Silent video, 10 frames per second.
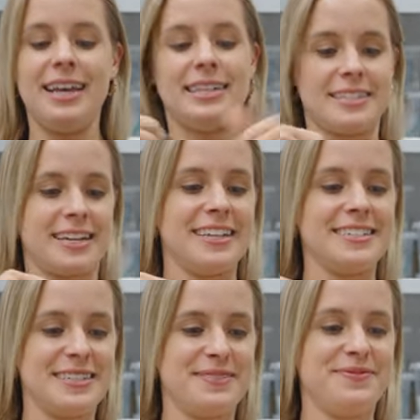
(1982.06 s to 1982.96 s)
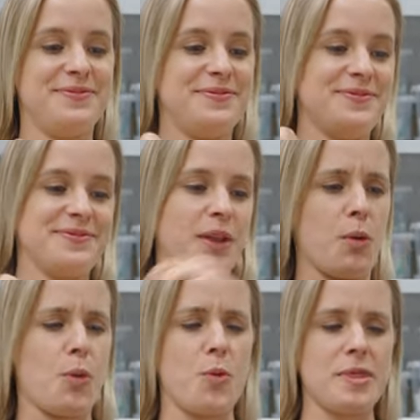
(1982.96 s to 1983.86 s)
It's nice.
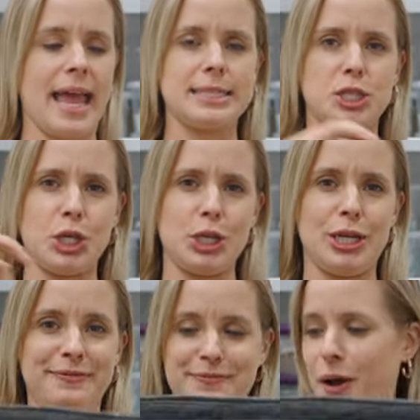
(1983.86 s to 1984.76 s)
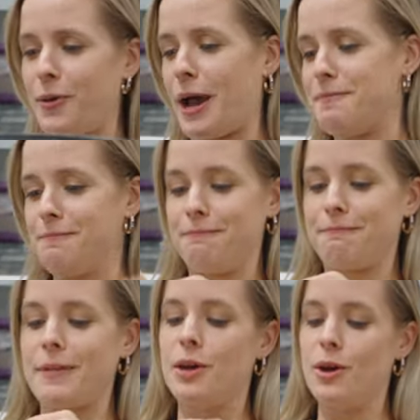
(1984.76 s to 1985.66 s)
Ooh, that's good. Okay.
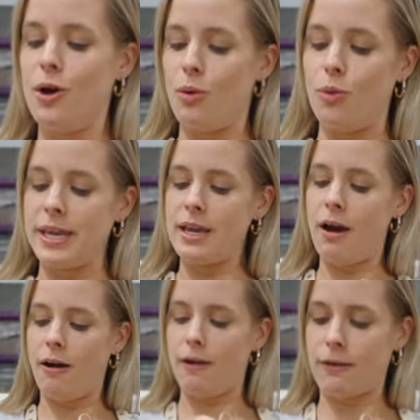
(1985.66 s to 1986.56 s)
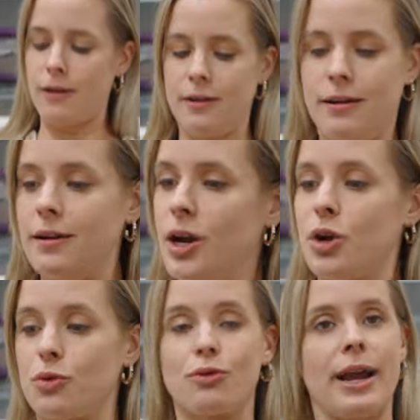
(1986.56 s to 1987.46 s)
We are
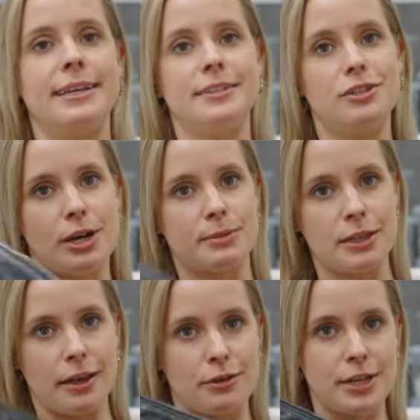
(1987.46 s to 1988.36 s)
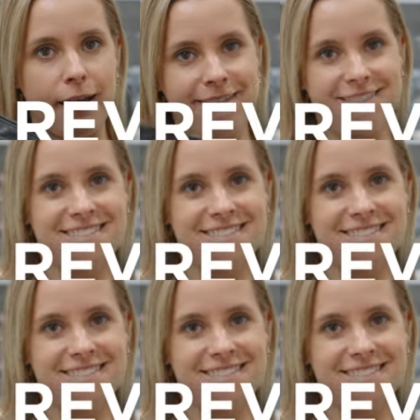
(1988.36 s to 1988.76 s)
ready to jump to the other side.